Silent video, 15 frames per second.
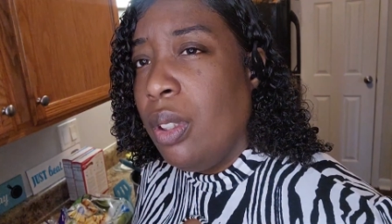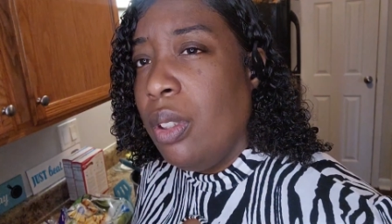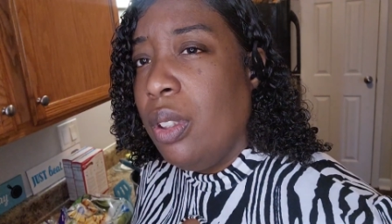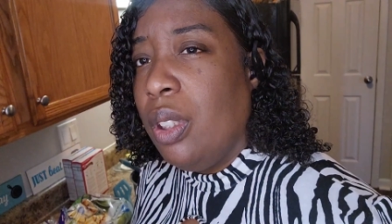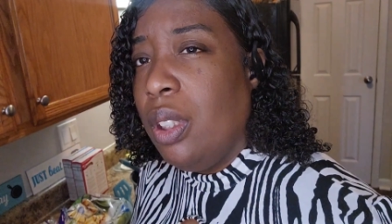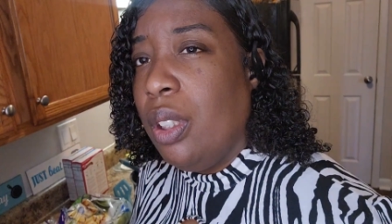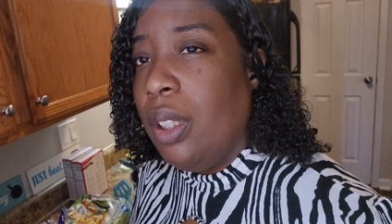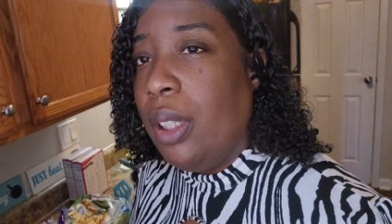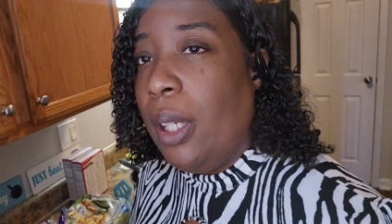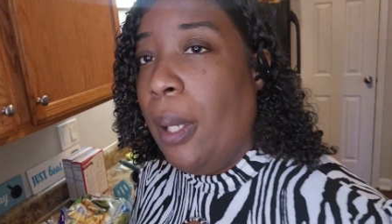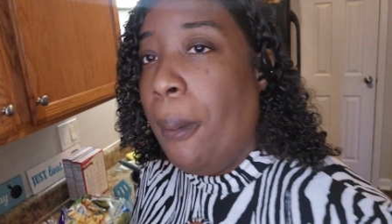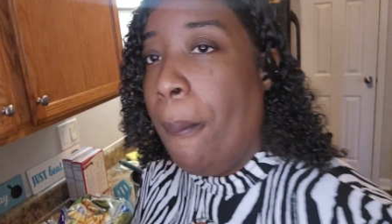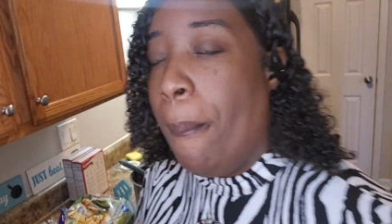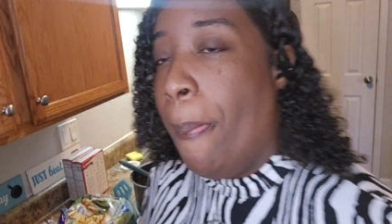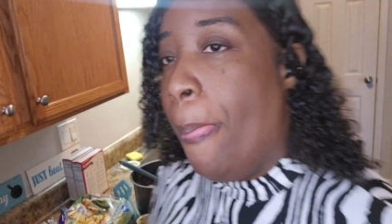There we
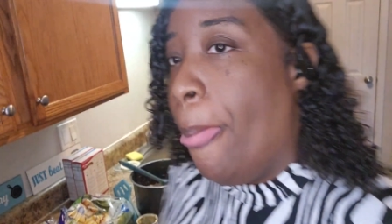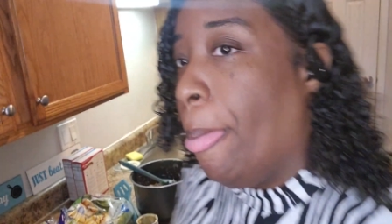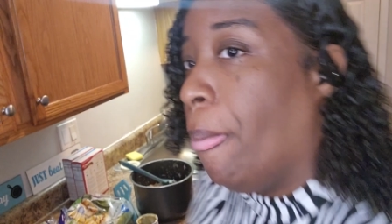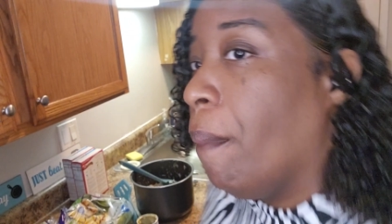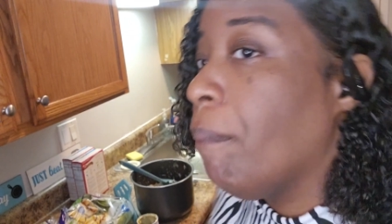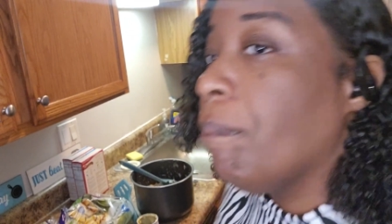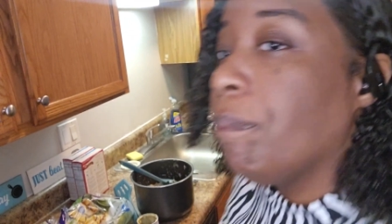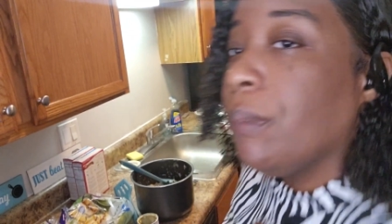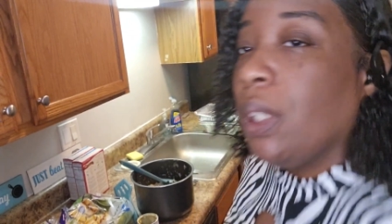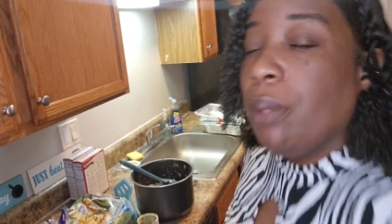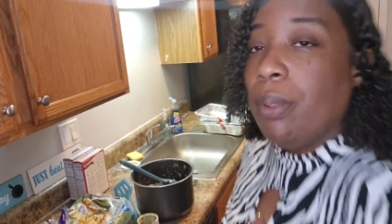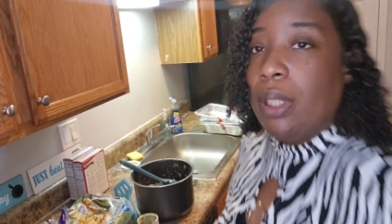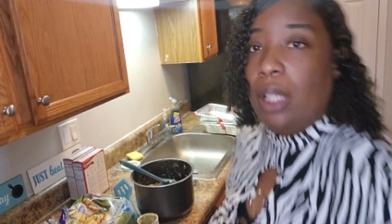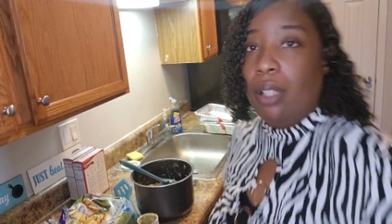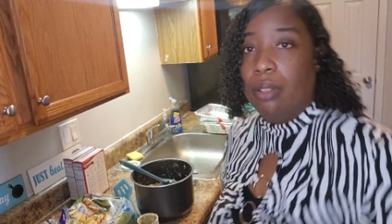go. There we
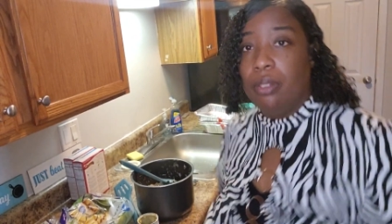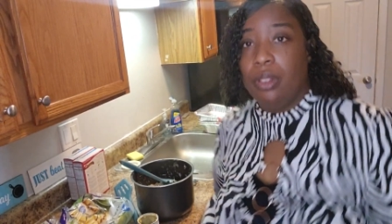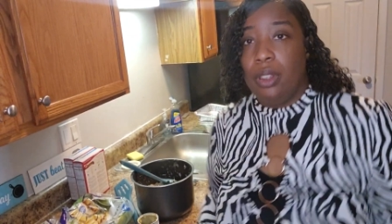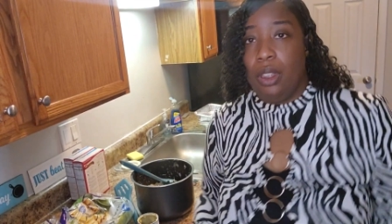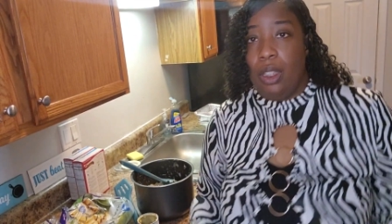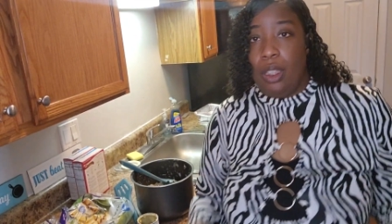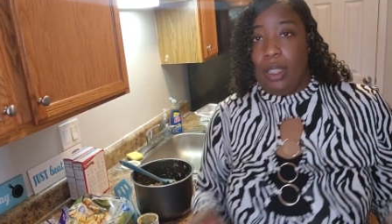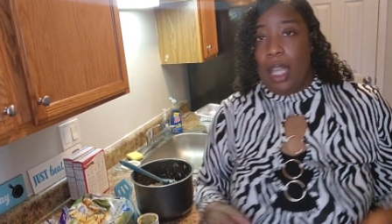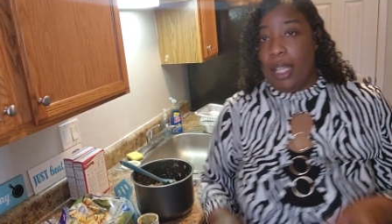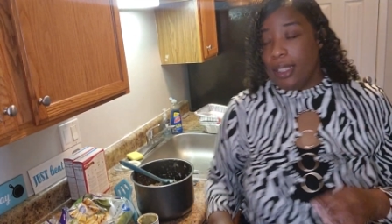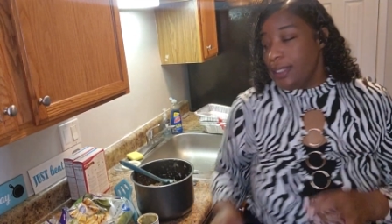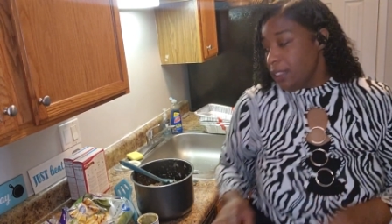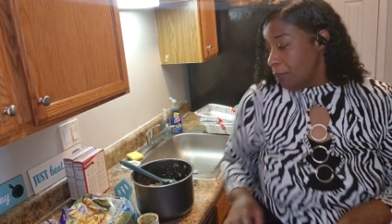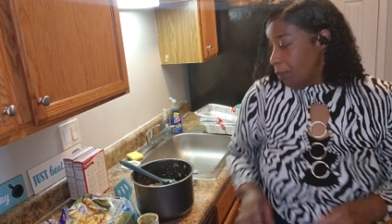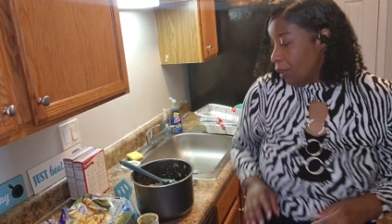go. Y'all can
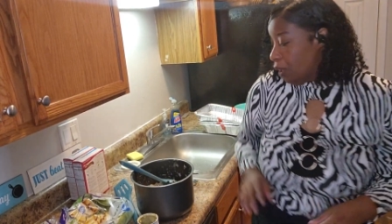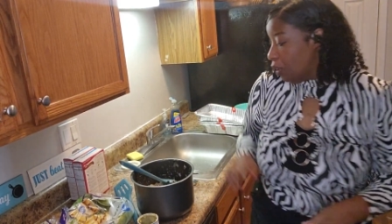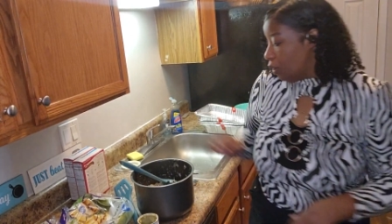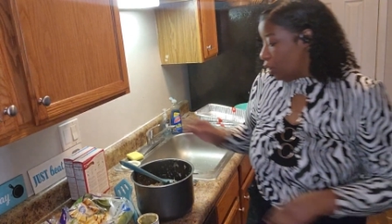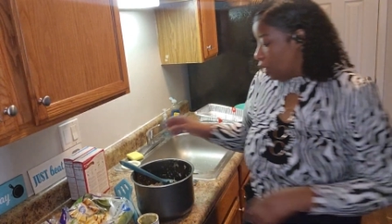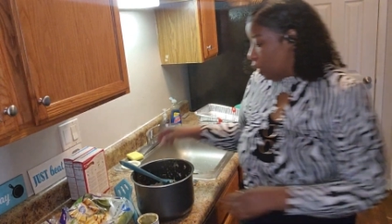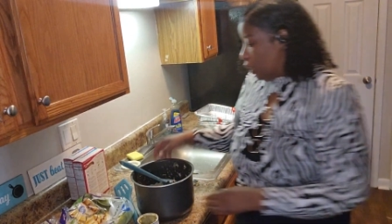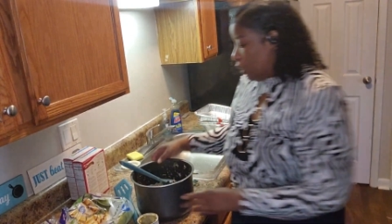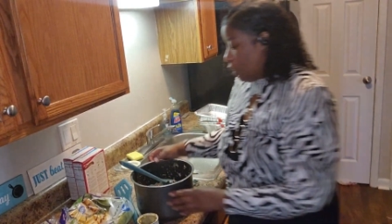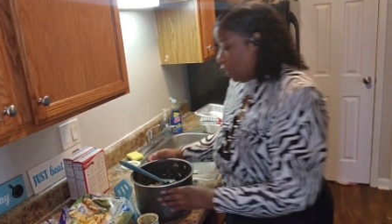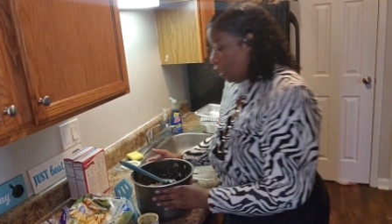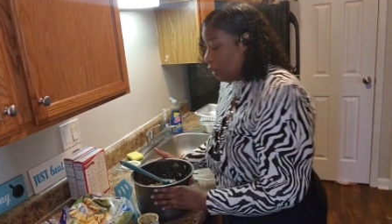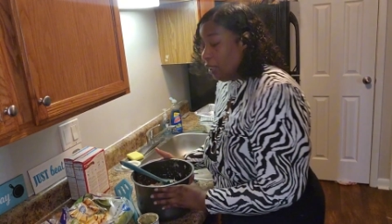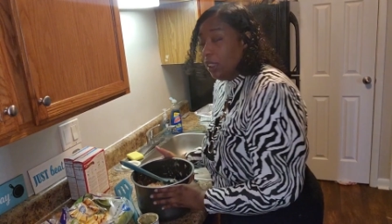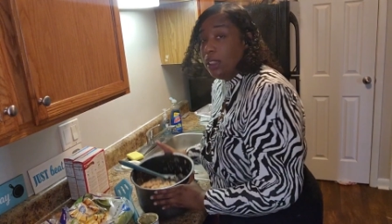see me a little clearer.
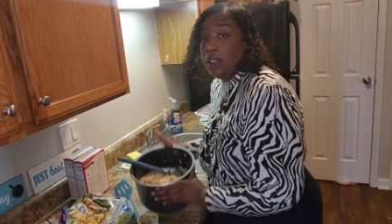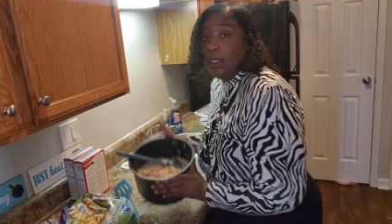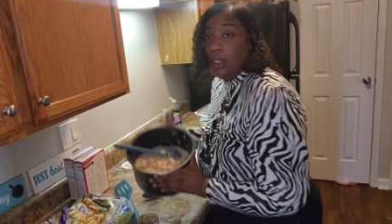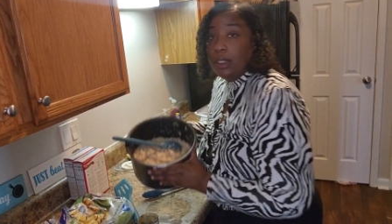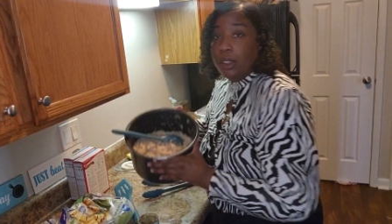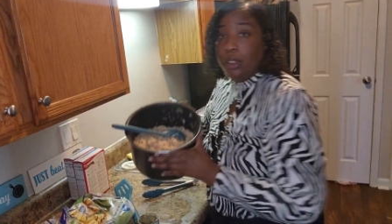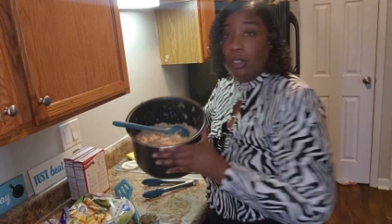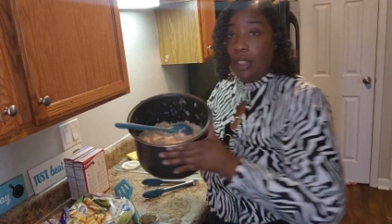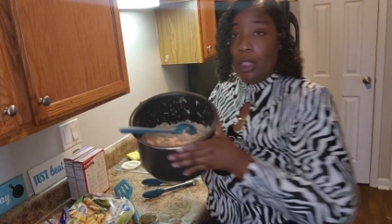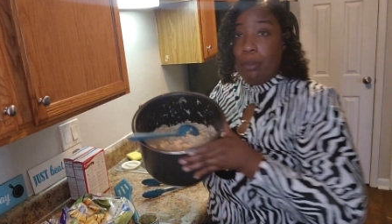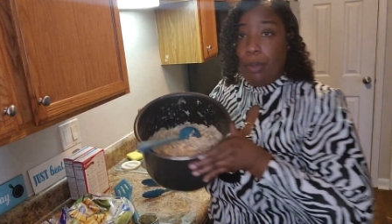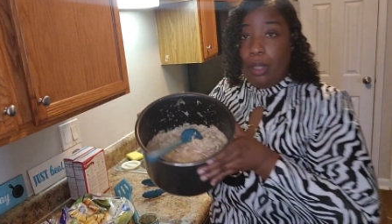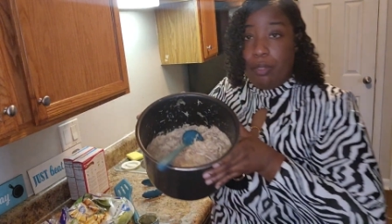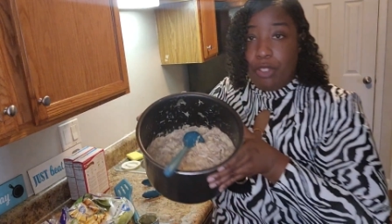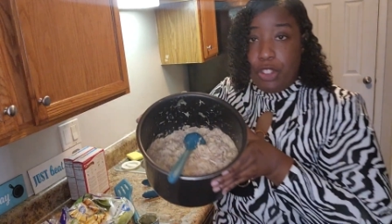So this is the cream
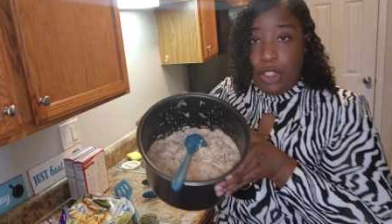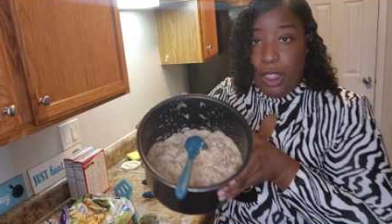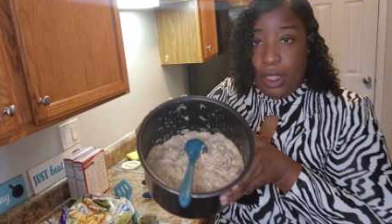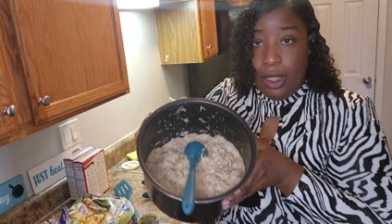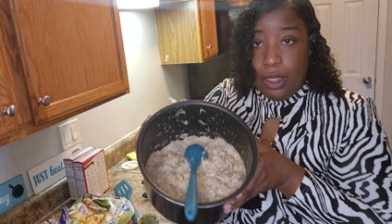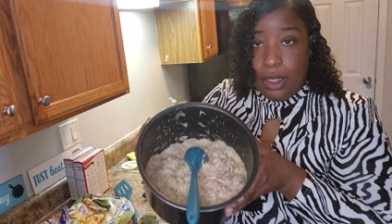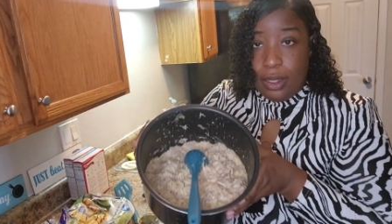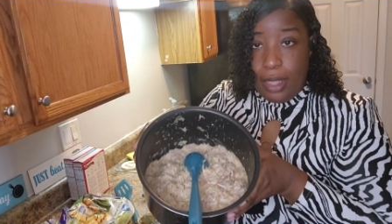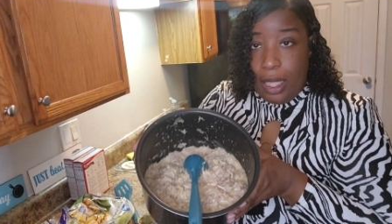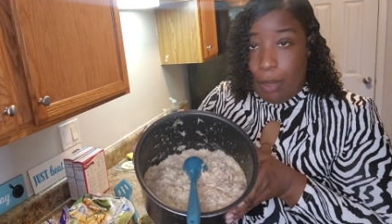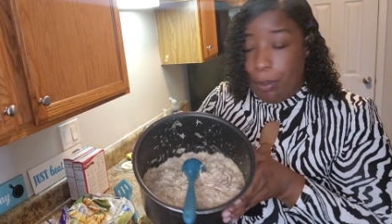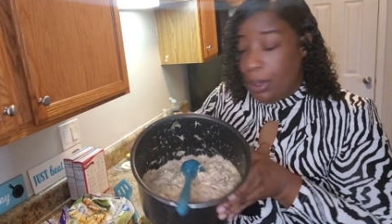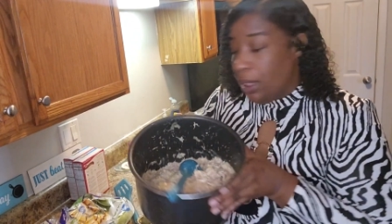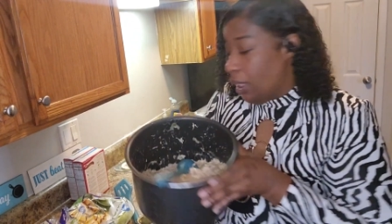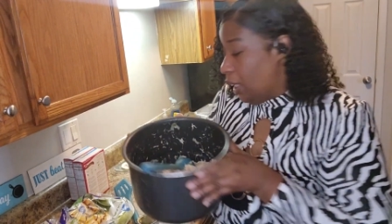of chicken that's
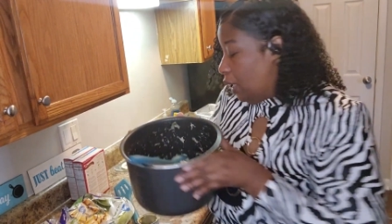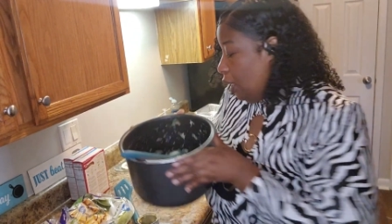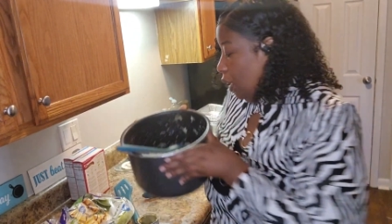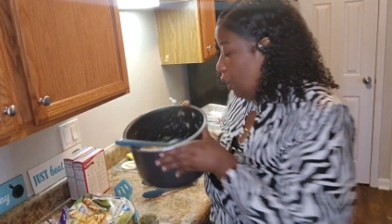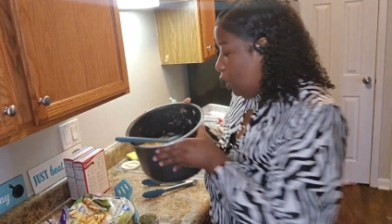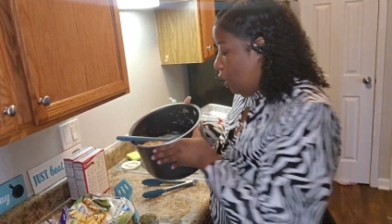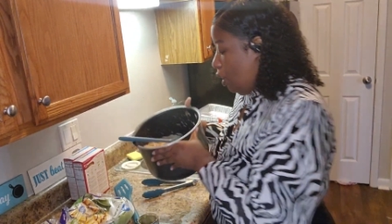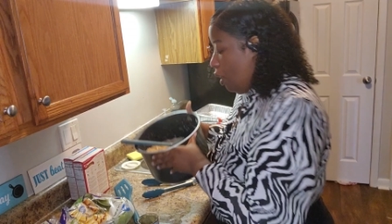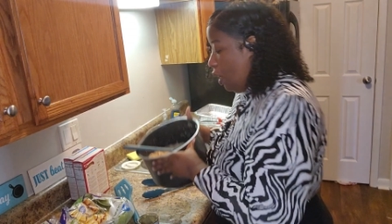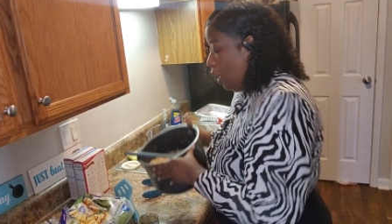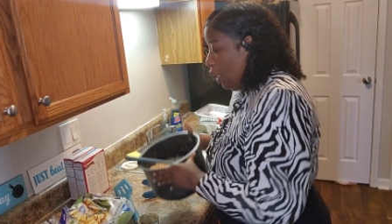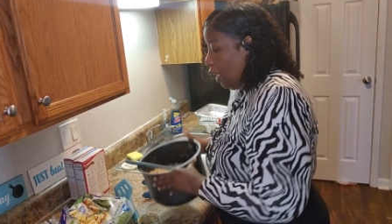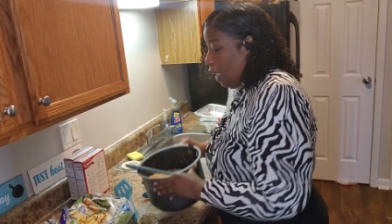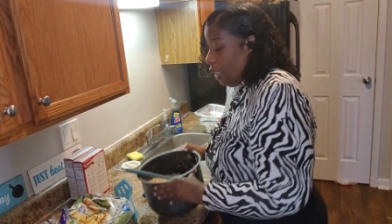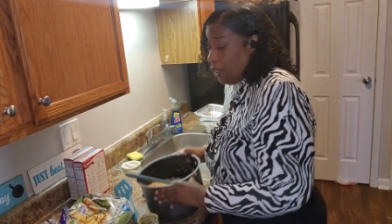already in there.
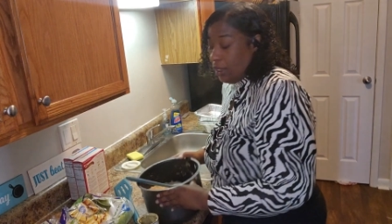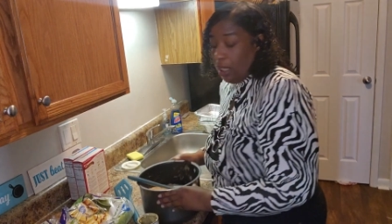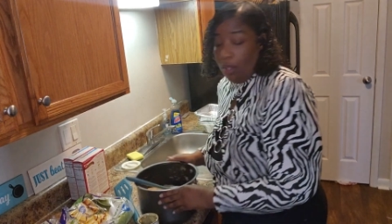And so